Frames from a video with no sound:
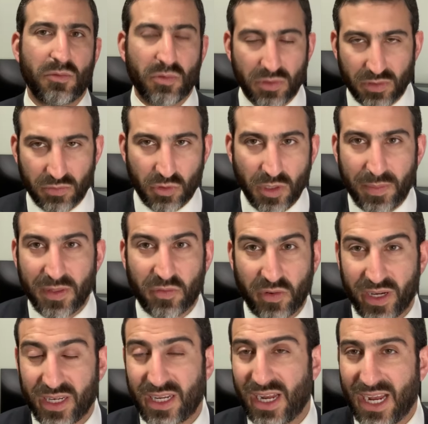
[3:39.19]
Ruby
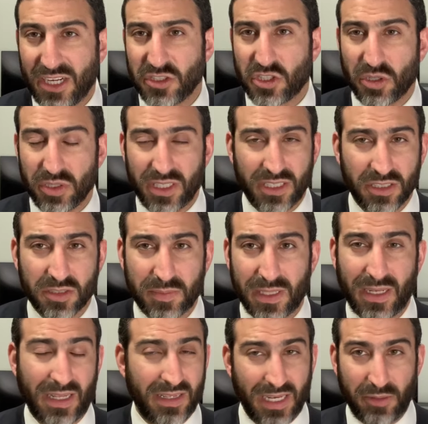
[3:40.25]
Franke and Jodi Hildebrandt,
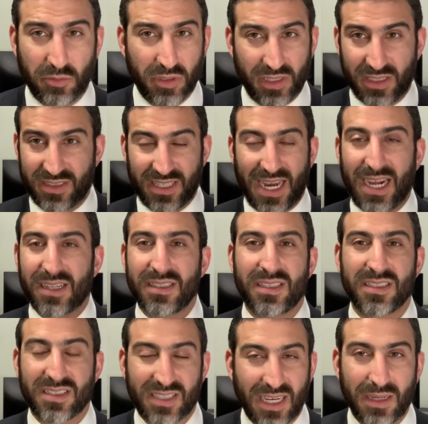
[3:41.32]
and they were exactly the
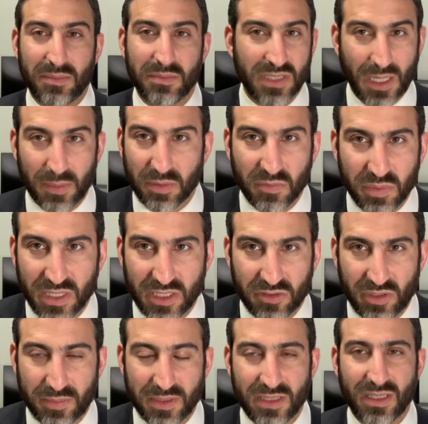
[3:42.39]
same type of plea
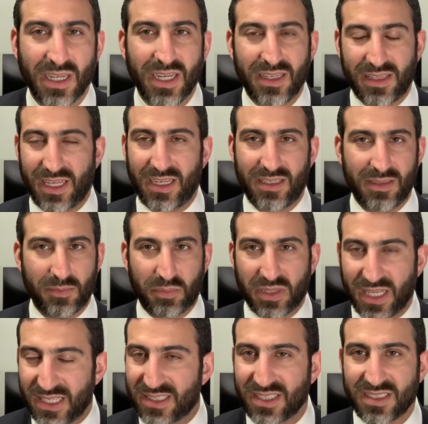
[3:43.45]
agreement. They
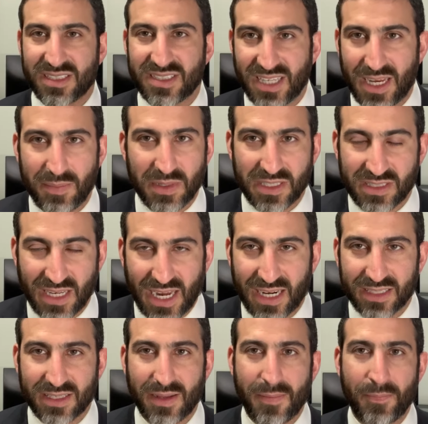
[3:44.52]
pled to the same
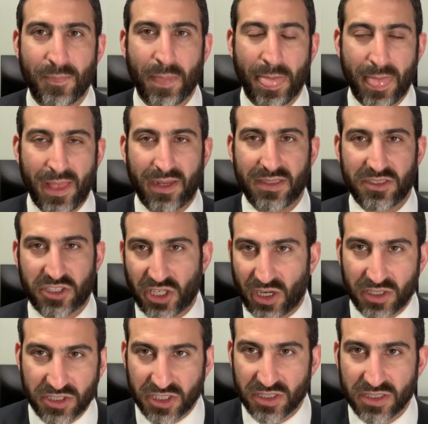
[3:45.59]
exact
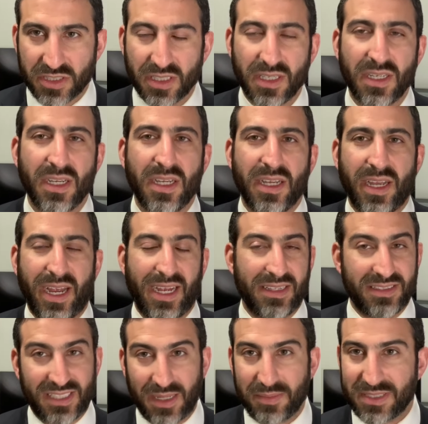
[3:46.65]
charges and the
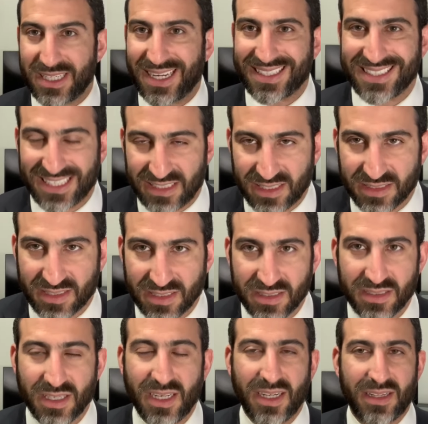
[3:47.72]
same exact sentences,
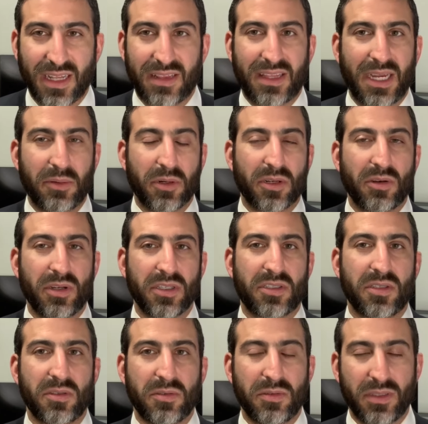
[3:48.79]
that they were going
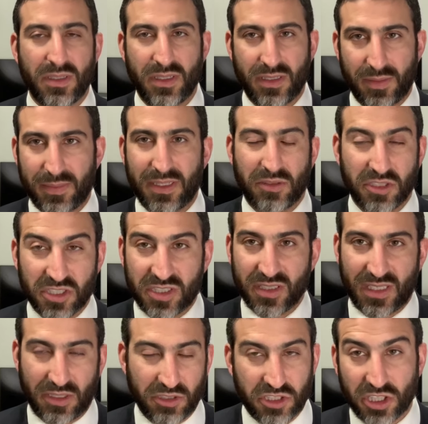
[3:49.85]
to, they
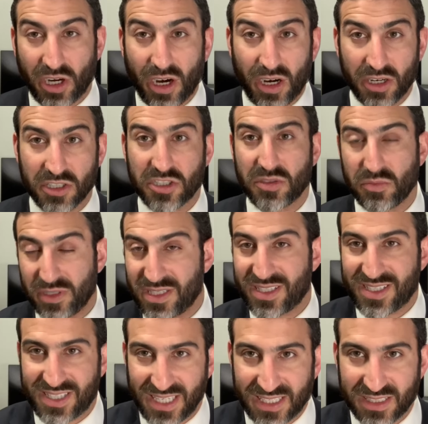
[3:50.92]
were charged with
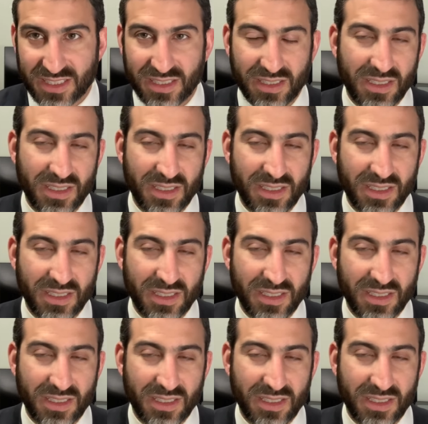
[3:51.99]
6